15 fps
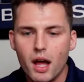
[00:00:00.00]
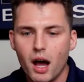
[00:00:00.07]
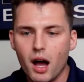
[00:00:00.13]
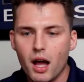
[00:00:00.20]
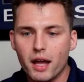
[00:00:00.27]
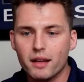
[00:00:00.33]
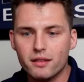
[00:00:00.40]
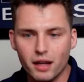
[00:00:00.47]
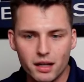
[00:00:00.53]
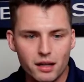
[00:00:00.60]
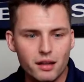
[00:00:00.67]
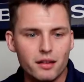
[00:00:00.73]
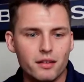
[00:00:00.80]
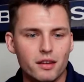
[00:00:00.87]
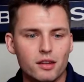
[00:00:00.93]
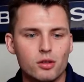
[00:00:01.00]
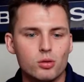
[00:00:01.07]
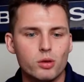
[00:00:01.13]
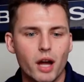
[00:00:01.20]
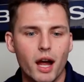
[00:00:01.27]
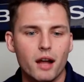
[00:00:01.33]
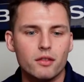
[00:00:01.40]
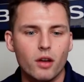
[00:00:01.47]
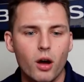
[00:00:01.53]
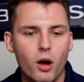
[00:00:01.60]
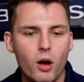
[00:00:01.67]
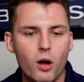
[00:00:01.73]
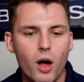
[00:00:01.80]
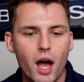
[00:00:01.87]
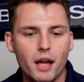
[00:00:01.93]
Uh, excited to see you guys
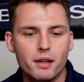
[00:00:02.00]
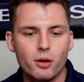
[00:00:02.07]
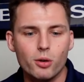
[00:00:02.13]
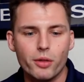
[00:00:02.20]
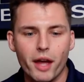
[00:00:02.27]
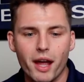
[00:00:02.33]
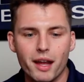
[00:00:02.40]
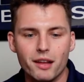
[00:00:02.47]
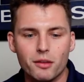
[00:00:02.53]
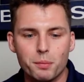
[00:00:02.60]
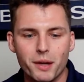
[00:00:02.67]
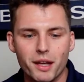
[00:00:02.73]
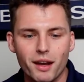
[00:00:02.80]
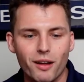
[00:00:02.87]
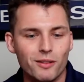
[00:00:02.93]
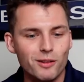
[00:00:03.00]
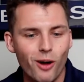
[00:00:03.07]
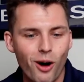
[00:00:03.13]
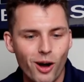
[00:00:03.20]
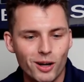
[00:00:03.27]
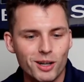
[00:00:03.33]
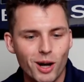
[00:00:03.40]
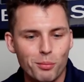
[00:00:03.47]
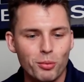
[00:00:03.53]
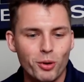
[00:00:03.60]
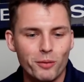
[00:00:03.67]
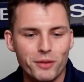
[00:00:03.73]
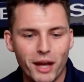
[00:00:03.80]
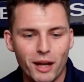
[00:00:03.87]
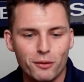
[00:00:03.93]
all. I know that it's been a long couple
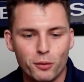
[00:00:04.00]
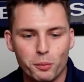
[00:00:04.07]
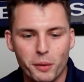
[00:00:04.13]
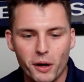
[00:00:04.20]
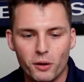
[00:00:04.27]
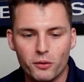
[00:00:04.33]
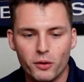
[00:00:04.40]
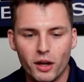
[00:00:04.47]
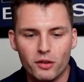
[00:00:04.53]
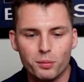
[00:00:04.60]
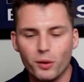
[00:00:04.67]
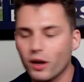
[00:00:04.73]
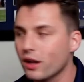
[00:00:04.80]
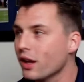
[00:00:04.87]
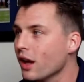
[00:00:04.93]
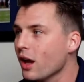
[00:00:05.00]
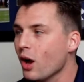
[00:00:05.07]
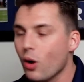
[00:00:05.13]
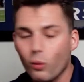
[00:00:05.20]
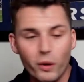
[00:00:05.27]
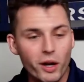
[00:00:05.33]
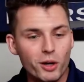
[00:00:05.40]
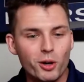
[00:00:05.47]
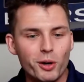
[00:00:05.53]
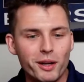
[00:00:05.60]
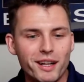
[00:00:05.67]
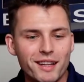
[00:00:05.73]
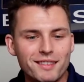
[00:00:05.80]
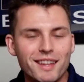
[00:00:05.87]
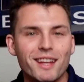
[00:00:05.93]
of days for Bears fans, but we are going to
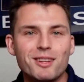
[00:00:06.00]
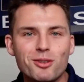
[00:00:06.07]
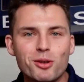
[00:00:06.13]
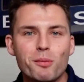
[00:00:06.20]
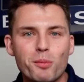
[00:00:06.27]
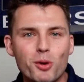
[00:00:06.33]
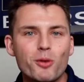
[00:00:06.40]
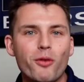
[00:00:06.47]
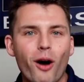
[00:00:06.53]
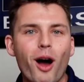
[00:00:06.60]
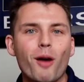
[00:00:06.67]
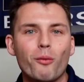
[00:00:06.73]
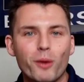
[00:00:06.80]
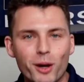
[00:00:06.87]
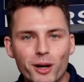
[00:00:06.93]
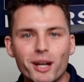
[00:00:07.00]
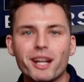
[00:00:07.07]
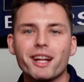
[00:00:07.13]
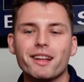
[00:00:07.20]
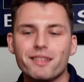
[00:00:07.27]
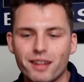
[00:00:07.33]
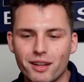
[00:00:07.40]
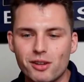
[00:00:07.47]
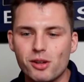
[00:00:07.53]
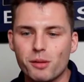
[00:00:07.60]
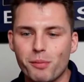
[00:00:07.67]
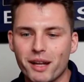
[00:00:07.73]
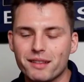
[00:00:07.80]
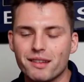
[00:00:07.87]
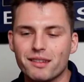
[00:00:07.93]
continue to move on. We are going to continue to
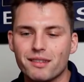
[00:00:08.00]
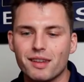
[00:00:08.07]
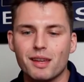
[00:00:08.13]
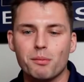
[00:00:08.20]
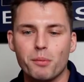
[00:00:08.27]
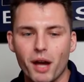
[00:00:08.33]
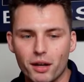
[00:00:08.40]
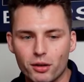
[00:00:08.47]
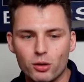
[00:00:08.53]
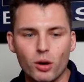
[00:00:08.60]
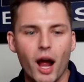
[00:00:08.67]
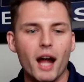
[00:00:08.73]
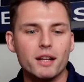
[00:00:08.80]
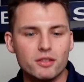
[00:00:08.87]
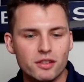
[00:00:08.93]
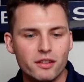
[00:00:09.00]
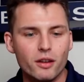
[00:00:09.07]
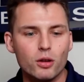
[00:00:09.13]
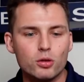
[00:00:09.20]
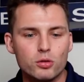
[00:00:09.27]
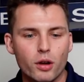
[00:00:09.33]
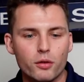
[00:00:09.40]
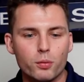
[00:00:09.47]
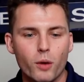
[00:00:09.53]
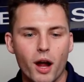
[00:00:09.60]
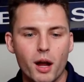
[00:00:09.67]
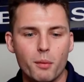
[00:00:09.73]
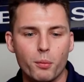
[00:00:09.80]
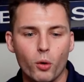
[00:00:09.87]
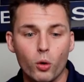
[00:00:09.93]
make this team better. I still trust
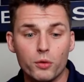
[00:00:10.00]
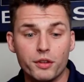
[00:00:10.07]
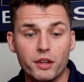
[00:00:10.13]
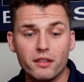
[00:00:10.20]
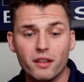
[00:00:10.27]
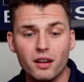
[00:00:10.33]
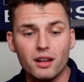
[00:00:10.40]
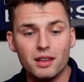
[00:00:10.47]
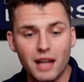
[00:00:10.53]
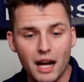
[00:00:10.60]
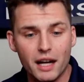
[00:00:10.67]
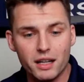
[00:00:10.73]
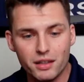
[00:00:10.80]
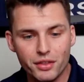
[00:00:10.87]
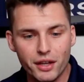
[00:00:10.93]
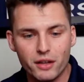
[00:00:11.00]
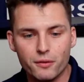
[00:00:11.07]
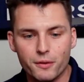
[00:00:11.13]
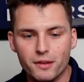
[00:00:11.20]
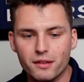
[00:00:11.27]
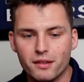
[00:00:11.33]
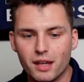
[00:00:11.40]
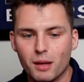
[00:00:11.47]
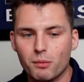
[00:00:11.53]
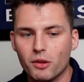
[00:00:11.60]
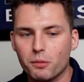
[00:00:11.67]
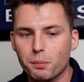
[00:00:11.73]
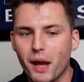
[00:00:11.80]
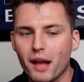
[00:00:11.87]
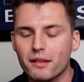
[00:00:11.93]
Ryan Poles. He's done a lot of good things for this team
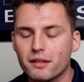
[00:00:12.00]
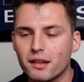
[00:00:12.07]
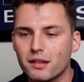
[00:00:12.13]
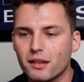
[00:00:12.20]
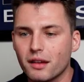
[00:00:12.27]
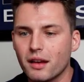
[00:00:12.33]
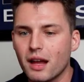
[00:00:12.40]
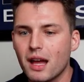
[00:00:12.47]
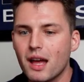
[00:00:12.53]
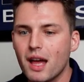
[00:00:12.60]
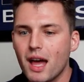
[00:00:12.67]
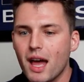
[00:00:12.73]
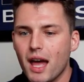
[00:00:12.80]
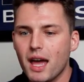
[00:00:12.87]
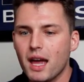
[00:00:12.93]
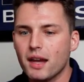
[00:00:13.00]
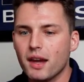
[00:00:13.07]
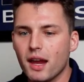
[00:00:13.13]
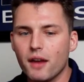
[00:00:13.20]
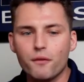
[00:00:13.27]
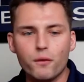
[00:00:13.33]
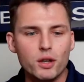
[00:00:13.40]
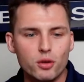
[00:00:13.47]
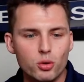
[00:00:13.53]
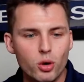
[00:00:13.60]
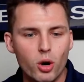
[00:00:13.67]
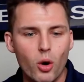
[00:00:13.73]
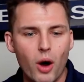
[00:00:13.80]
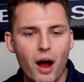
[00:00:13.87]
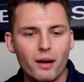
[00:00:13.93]
this past season. And if we do
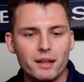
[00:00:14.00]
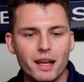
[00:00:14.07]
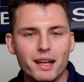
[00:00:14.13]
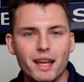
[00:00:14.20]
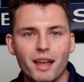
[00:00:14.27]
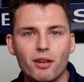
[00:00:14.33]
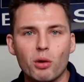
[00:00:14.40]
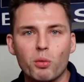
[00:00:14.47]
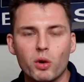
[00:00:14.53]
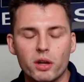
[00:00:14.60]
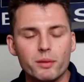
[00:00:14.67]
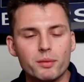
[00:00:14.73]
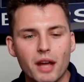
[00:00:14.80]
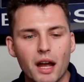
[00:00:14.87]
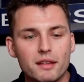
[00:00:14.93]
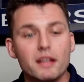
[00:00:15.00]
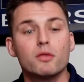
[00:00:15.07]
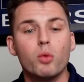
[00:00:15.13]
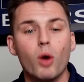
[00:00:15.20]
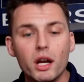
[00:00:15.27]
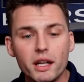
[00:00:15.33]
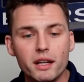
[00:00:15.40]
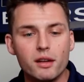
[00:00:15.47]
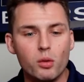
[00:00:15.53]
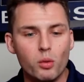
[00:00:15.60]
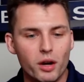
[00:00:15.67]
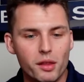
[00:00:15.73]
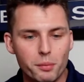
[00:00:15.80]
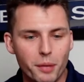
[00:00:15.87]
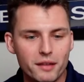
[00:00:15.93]
go out and get Caleb Williams, guys, he's walking into
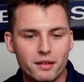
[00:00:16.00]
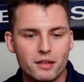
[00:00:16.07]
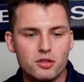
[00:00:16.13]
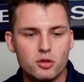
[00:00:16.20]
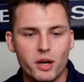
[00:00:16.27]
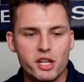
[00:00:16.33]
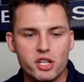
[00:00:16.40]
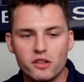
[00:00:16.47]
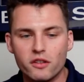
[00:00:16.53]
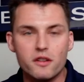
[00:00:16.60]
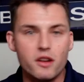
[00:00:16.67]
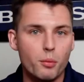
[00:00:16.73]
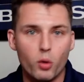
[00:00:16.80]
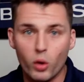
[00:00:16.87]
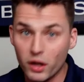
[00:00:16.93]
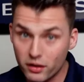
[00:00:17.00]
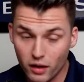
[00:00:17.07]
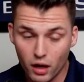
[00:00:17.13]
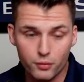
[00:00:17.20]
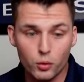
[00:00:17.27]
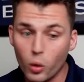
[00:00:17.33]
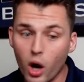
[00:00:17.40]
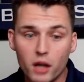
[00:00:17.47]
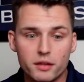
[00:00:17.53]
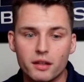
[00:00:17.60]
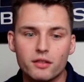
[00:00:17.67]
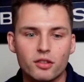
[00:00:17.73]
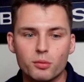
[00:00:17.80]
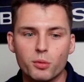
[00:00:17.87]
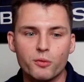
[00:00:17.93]
one of the best situations that number one has ever walked
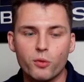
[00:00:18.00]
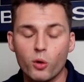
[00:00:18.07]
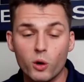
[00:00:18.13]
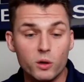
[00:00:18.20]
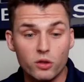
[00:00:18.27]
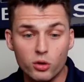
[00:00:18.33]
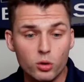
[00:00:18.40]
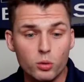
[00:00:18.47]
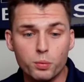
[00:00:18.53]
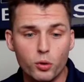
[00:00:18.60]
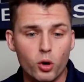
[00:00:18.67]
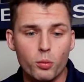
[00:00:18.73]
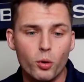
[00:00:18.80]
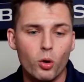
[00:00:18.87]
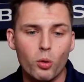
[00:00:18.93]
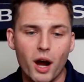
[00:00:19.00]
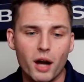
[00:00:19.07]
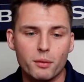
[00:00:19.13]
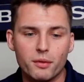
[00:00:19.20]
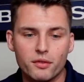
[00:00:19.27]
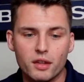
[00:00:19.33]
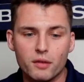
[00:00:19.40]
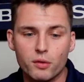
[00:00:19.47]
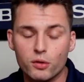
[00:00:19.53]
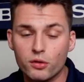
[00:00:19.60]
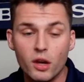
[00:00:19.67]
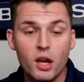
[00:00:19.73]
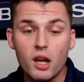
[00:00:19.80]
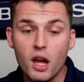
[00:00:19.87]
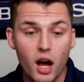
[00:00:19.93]
into before. Two Pro Bowl wide receivers,
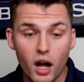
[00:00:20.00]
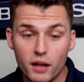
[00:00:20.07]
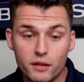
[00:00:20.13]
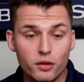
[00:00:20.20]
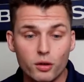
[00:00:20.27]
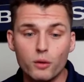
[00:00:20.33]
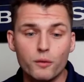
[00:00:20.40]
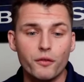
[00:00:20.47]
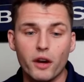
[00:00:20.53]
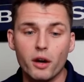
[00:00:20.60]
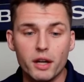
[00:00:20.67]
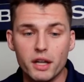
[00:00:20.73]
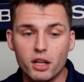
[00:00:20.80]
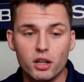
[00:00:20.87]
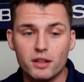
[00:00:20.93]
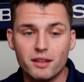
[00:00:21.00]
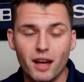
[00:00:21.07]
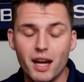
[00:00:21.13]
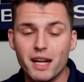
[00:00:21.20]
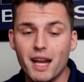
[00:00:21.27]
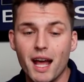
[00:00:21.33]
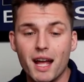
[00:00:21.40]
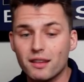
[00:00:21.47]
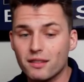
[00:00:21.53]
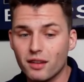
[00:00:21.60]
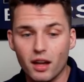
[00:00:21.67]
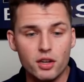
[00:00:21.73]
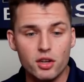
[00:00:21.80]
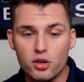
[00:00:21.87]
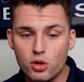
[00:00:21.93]
uh, two very good tight ends,
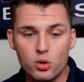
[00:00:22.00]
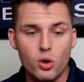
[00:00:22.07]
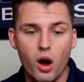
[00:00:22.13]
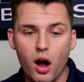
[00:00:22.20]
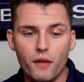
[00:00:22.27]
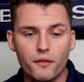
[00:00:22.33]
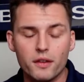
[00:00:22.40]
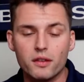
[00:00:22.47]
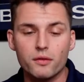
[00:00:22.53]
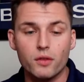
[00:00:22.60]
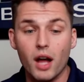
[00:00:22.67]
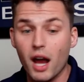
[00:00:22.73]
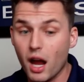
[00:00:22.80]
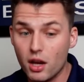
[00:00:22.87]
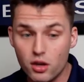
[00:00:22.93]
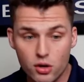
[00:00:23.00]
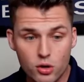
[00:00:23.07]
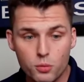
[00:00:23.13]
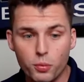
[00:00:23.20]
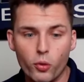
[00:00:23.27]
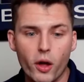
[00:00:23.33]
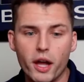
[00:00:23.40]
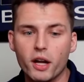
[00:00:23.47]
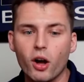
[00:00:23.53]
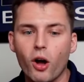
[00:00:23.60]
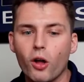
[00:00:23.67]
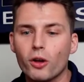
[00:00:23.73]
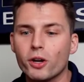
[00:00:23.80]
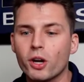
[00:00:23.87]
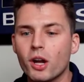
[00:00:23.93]
a new offensive line, a new play
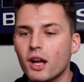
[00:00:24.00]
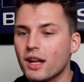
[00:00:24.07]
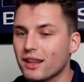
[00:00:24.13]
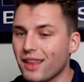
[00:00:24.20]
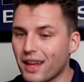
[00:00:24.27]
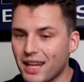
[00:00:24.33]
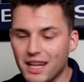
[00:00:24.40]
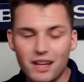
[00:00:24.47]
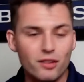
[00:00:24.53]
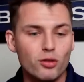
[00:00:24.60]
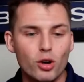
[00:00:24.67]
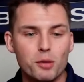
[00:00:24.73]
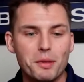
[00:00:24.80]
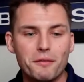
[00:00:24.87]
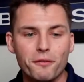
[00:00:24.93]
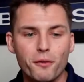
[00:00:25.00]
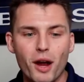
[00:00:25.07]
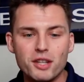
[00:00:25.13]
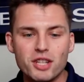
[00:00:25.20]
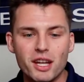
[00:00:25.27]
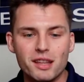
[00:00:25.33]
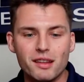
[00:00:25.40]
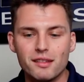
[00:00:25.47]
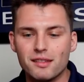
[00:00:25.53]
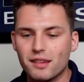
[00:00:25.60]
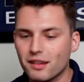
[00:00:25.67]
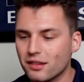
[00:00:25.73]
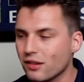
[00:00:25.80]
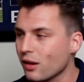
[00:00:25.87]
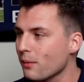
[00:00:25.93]
caller, that he is going to be fresh in this
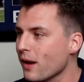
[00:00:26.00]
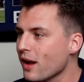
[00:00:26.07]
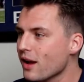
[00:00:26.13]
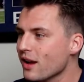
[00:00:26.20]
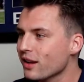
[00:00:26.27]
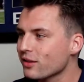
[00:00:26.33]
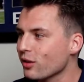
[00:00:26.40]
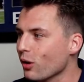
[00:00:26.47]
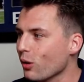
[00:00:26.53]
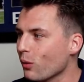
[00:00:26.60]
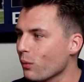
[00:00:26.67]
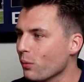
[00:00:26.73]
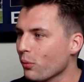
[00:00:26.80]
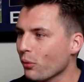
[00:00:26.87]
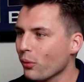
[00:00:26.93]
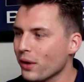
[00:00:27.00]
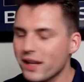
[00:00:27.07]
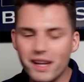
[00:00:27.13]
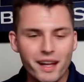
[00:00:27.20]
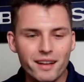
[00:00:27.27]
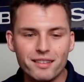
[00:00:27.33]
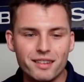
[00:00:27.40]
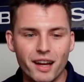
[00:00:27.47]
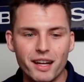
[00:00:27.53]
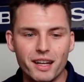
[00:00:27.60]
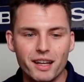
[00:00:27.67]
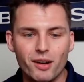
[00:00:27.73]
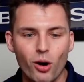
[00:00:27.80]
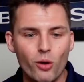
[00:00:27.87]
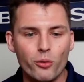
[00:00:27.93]
system. So pretty
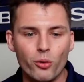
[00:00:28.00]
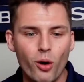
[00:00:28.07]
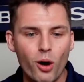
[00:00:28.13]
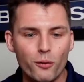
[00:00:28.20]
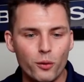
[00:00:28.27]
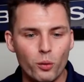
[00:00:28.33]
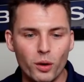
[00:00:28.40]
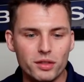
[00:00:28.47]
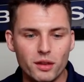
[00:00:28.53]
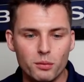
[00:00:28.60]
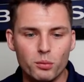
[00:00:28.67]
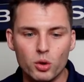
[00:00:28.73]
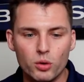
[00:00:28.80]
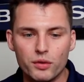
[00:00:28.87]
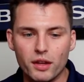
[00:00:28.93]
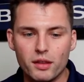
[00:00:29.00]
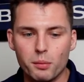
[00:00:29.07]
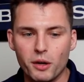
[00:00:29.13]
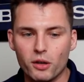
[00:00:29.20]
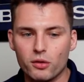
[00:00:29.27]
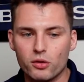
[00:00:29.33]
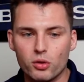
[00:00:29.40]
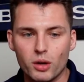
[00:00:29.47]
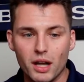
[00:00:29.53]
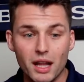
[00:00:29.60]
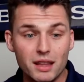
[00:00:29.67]
excited overall for what the moves that the Bears are doing.